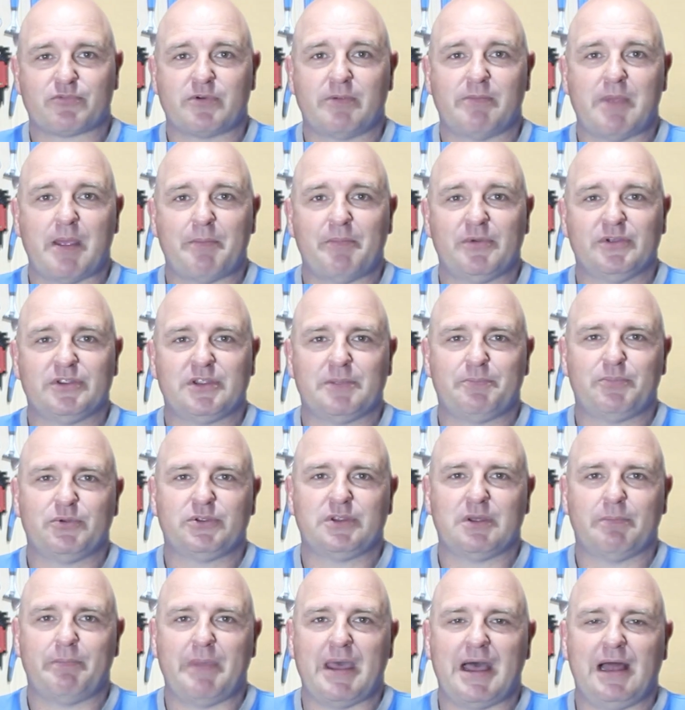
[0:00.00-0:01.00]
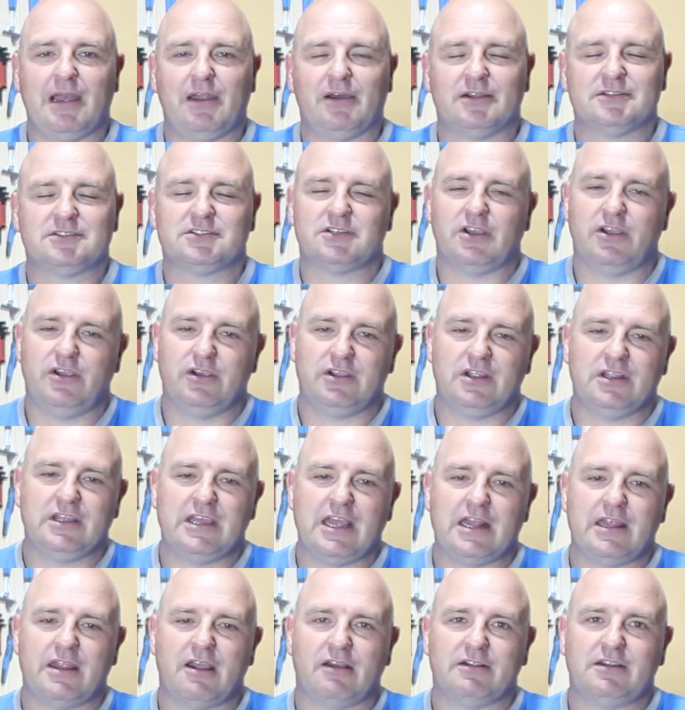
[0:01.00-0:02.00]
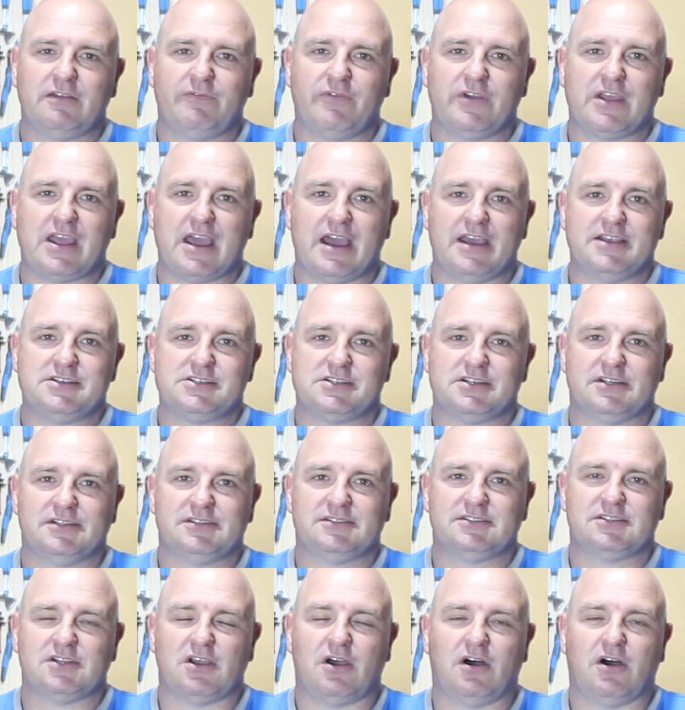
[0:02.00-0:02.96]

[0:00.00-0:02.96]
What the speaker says: remember to put the bell on so you can get notifications